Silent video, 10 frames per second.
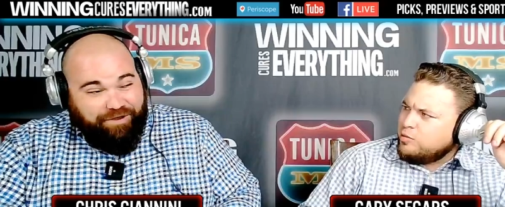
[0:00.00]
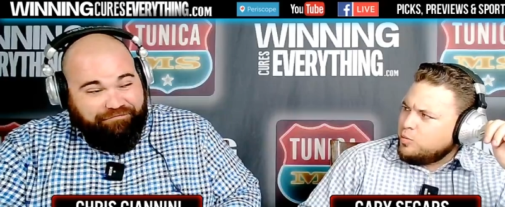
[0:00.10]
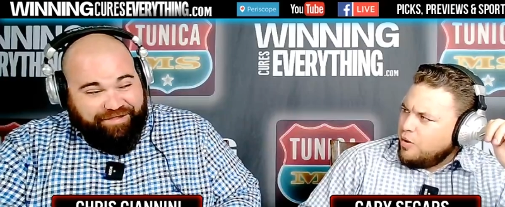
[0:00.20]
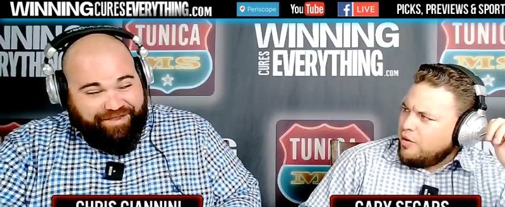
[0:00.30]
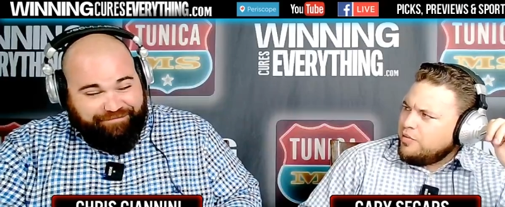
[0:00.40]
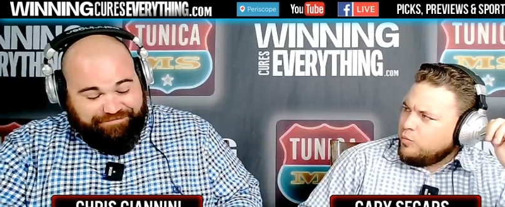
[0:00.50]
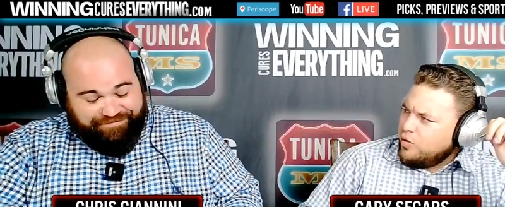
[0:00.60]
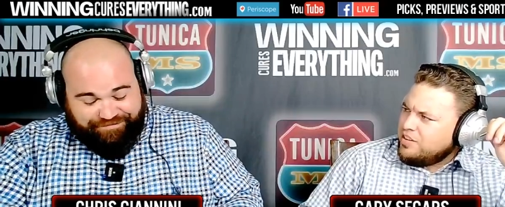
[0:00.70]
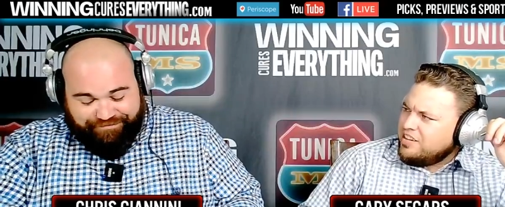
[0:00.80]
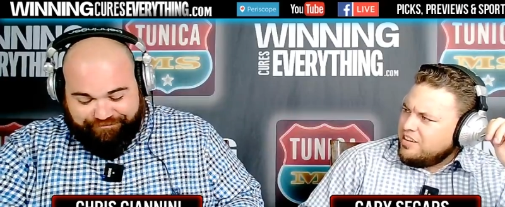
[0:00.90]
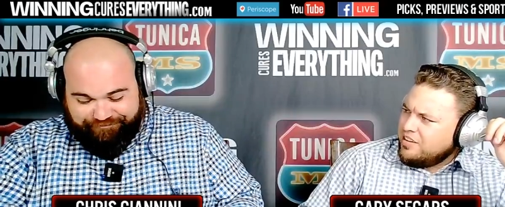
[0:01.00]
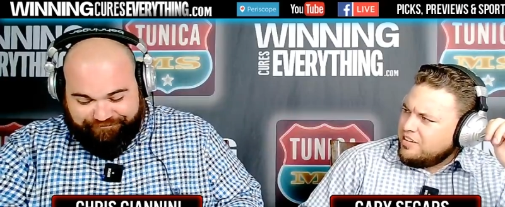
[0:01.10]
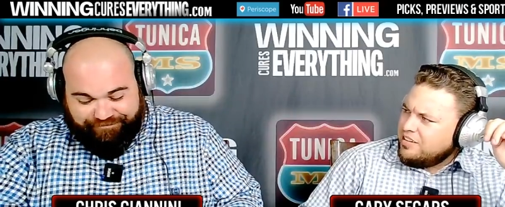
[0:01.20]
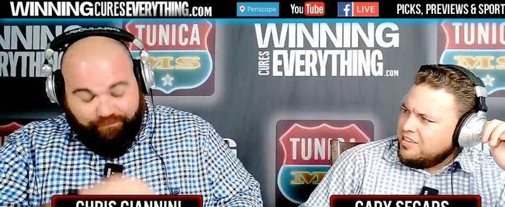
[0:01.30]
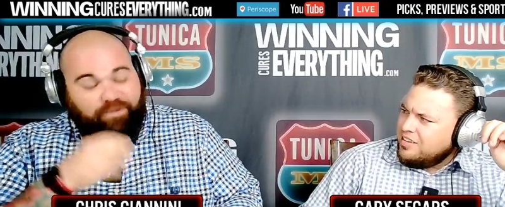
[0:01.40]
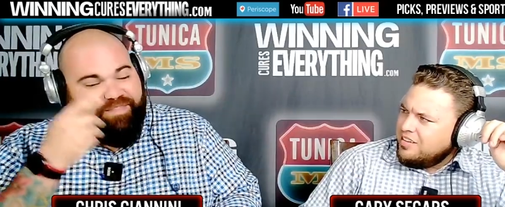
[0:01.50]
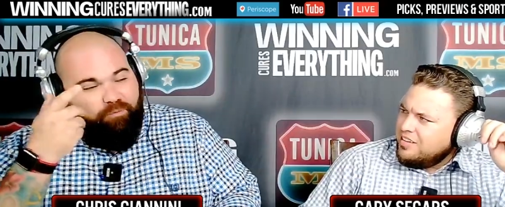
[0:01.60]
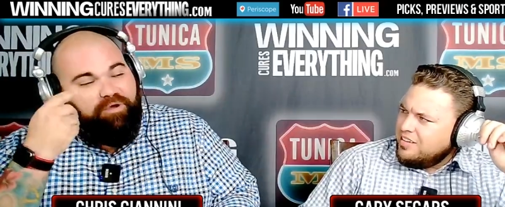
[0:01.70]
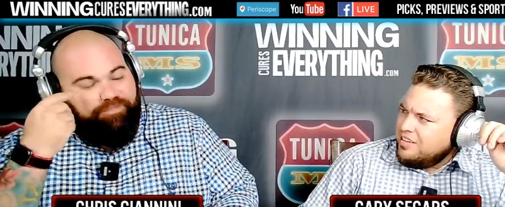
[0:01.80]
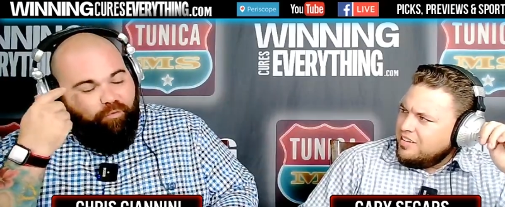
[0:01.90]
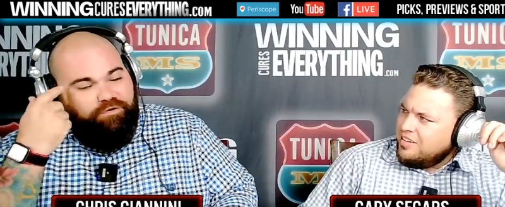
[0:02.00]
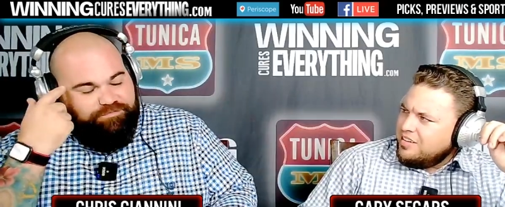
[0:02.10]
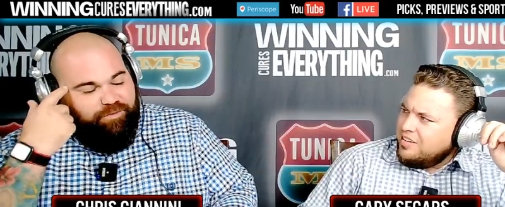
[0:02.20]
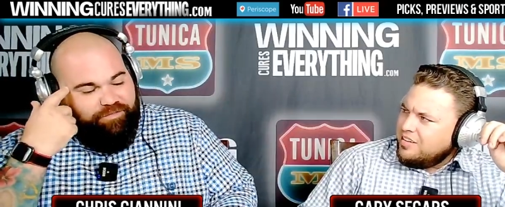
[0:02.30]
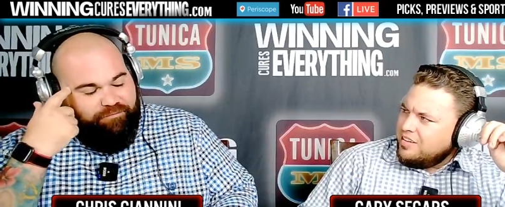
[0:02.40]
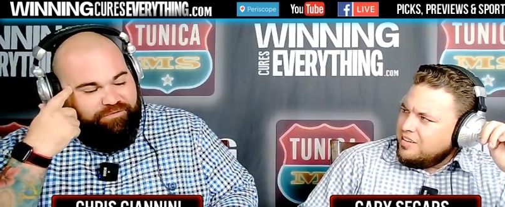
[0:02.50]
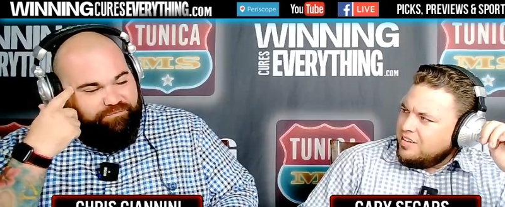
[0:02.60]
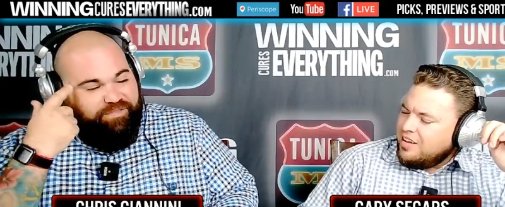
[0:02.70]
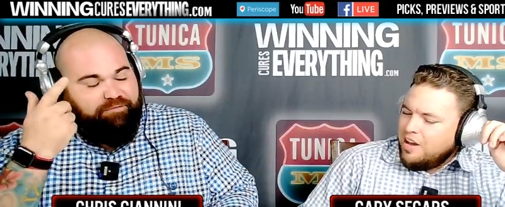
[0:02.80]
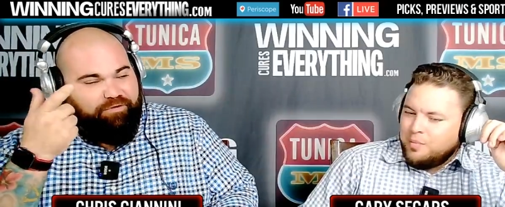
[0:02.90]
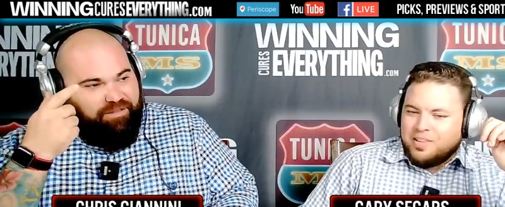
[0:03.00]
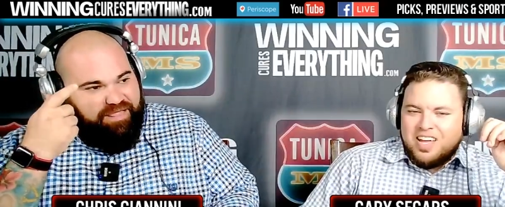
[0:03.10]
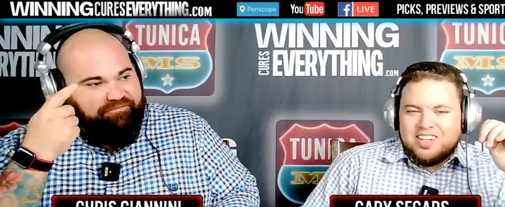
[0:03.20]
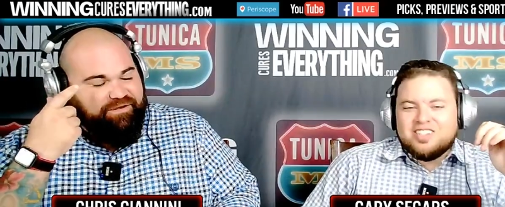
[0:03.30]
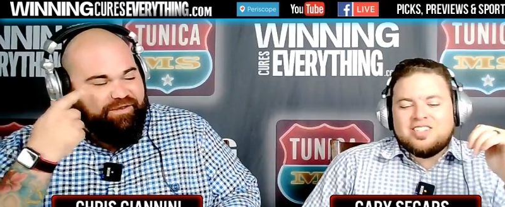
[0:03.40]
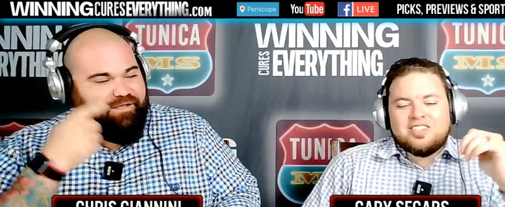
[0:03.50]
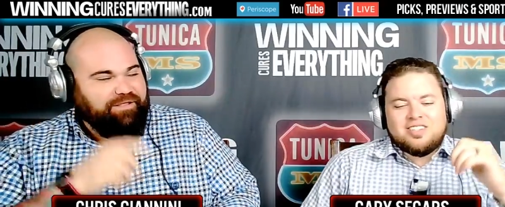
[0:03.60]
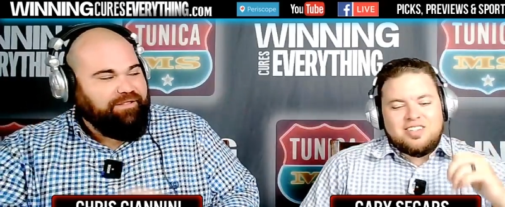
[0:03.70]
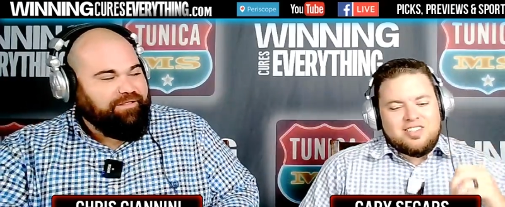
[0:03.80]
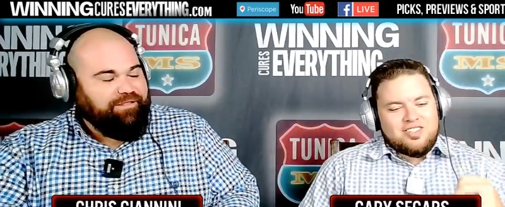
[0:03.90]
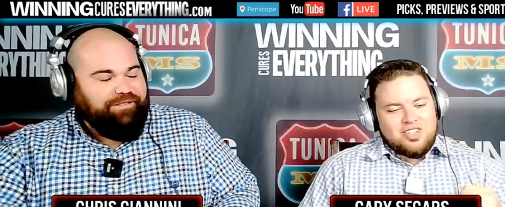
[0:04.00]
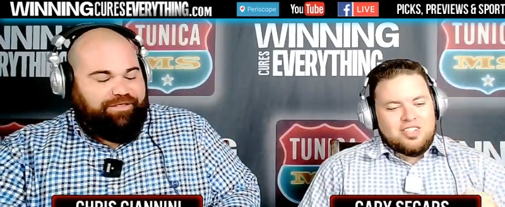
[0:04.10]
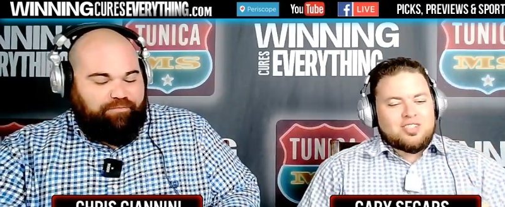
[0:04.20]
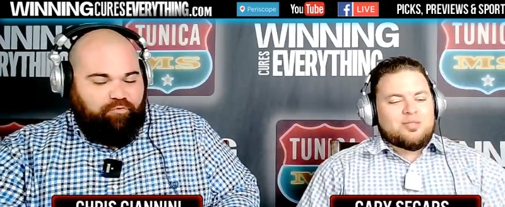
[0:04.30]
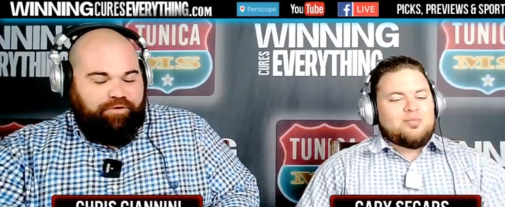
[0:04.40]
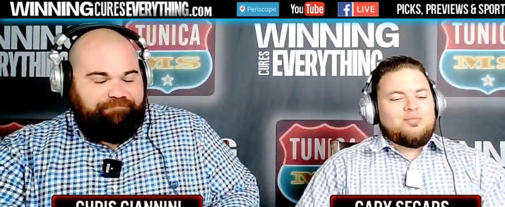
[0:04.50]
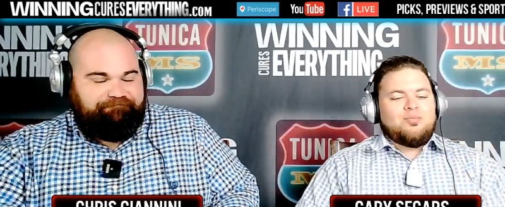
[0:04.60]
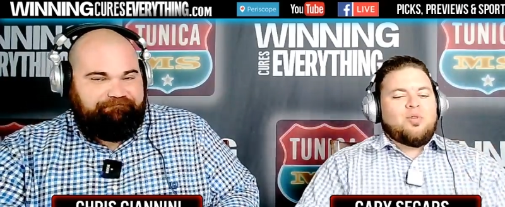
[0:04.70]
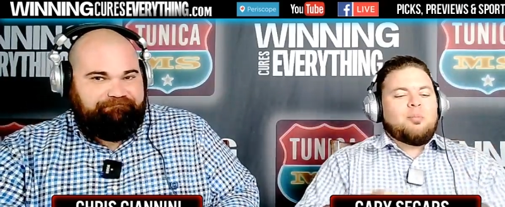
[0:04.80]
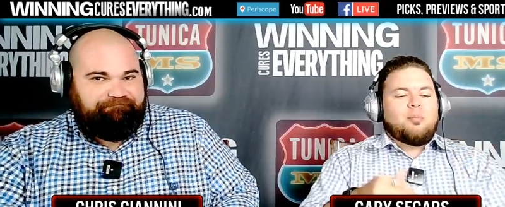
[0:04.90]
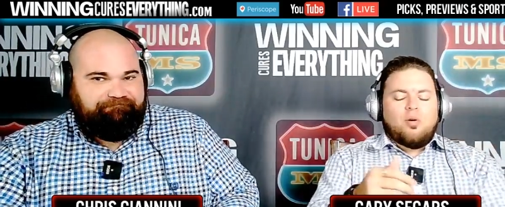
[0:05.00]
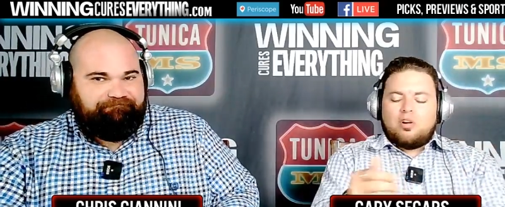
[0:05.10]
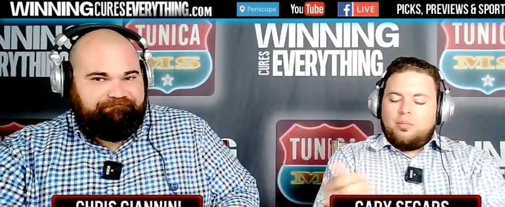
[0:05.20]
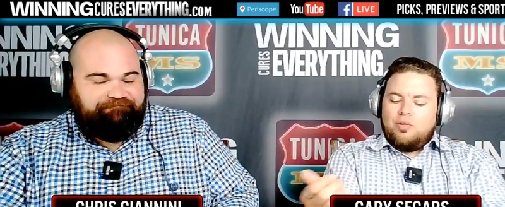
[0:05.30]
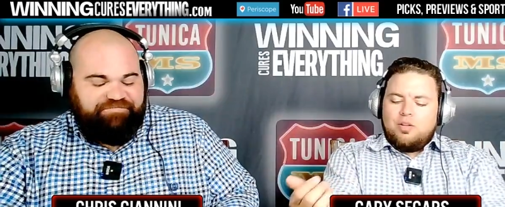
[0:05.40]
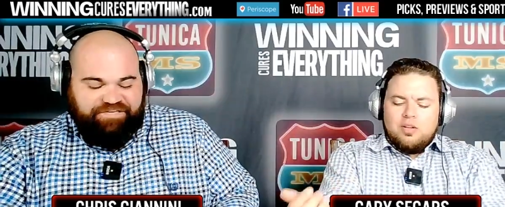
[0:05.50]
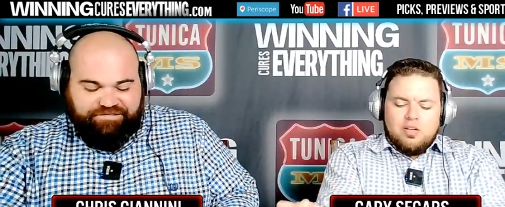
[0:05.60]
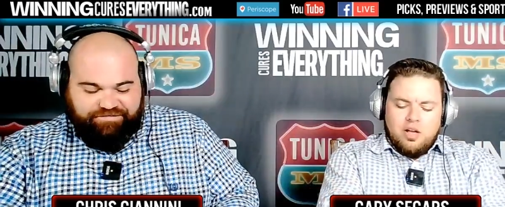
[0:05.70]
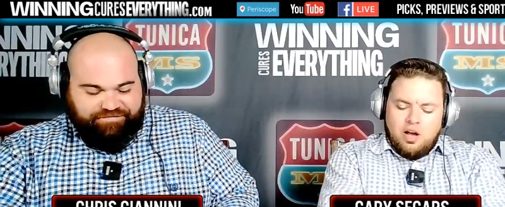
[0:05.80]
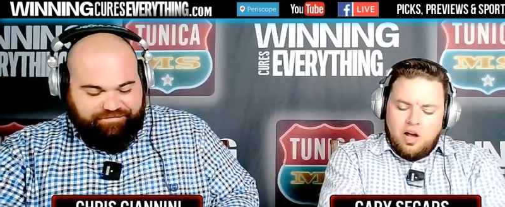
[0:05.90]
Speaker 1: 12 and 1 that year? When they won the Orange Bowl, they won 12.
Speaker 2: They were 11. Just remarkable. Jesus.